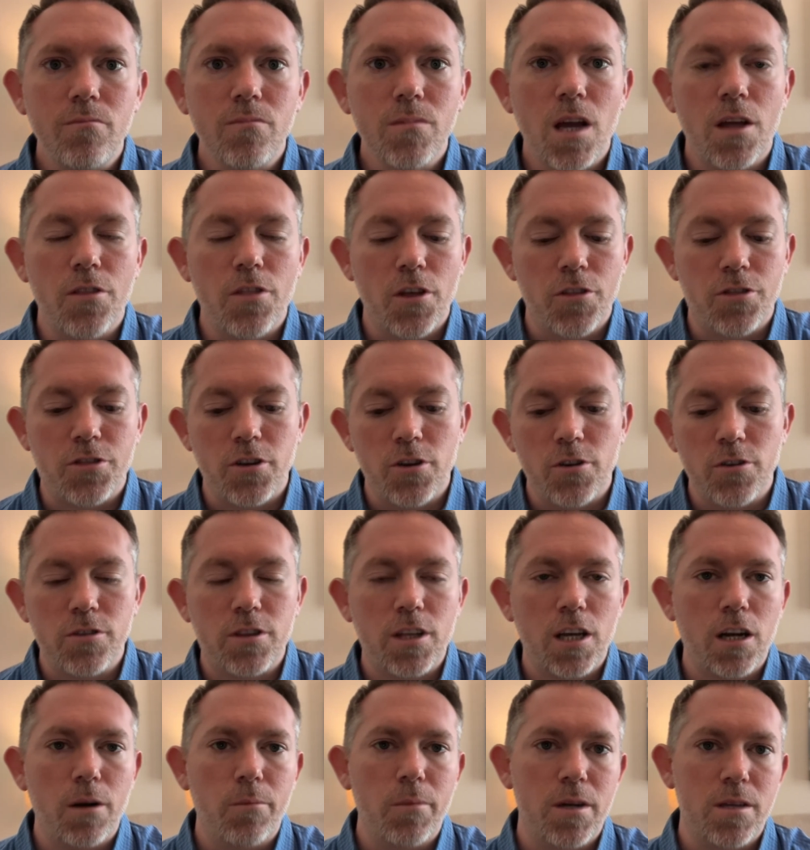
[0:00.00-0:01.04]
The third
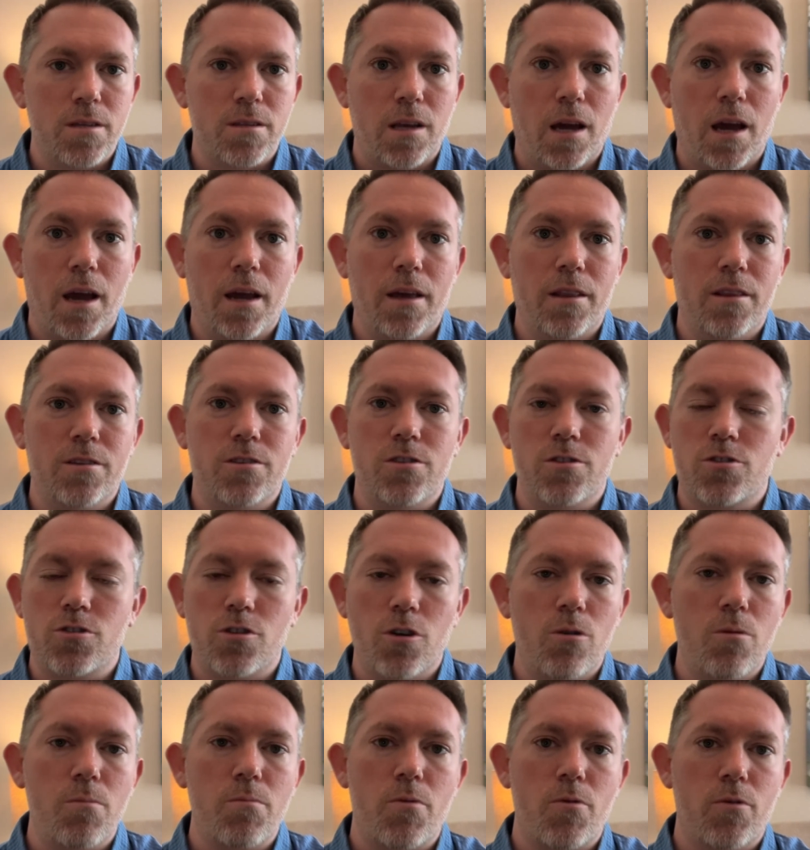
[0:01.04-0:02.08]
thing I'm going to say, this is
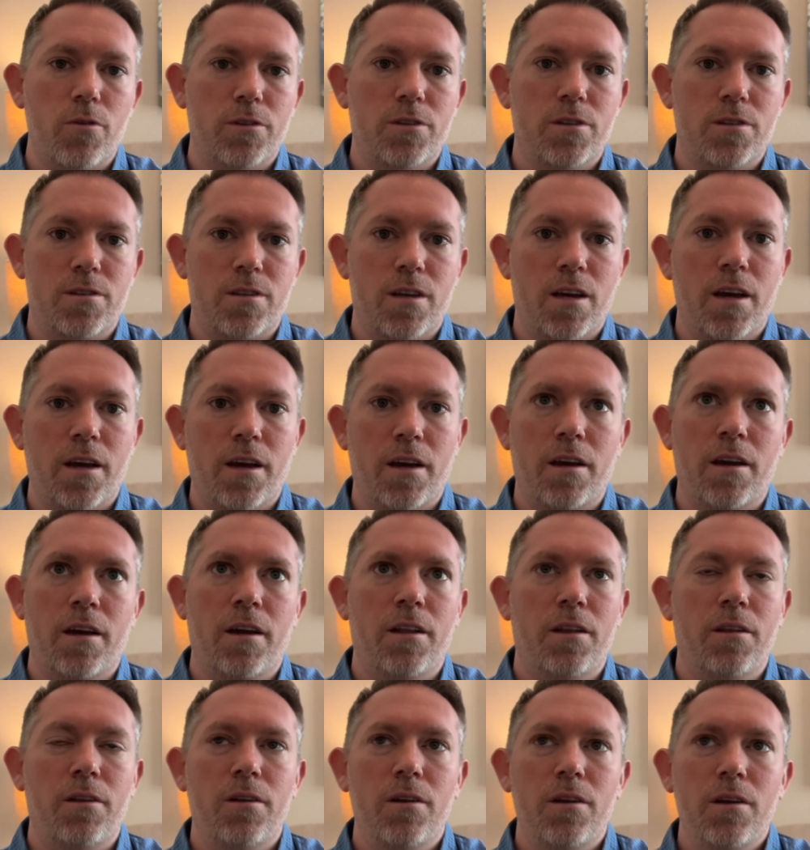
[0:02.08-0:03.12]
so important to say,
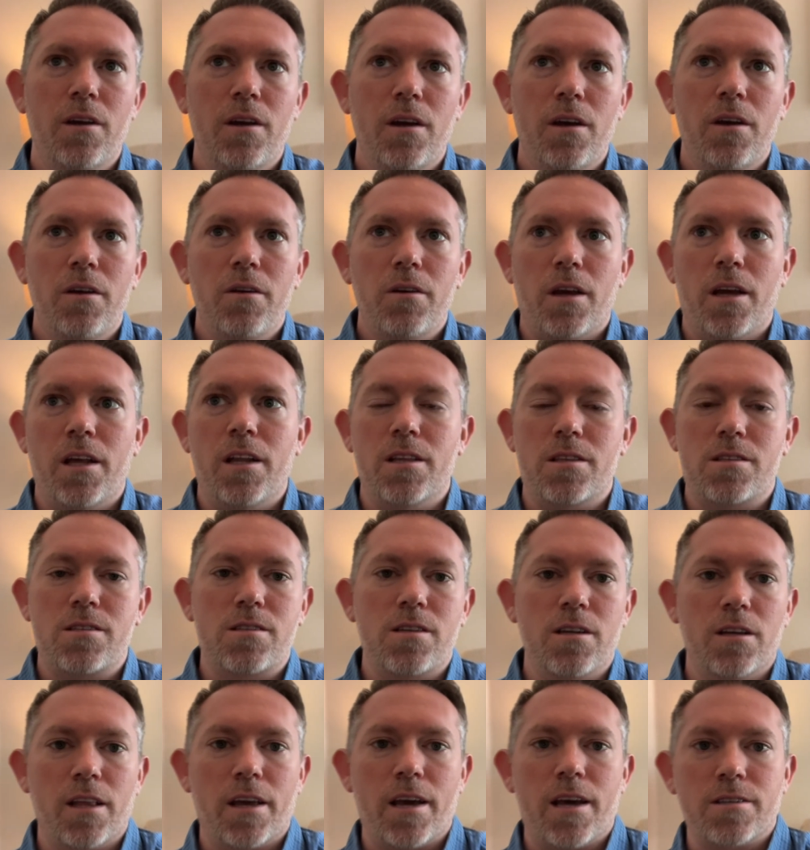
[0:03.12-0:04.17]
and it's
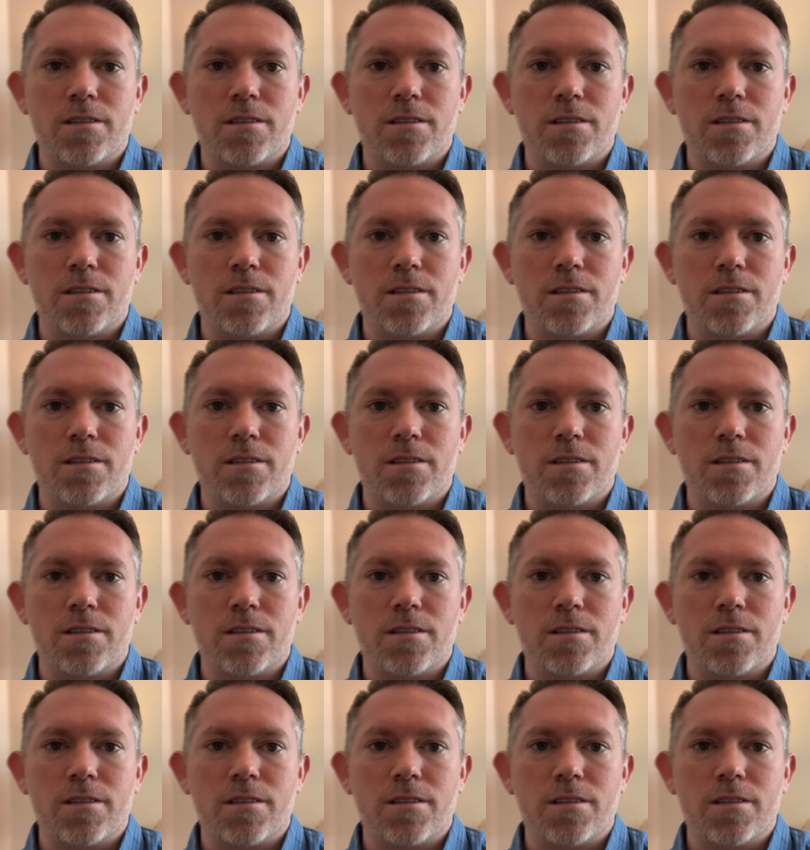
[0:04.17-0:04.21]
silly.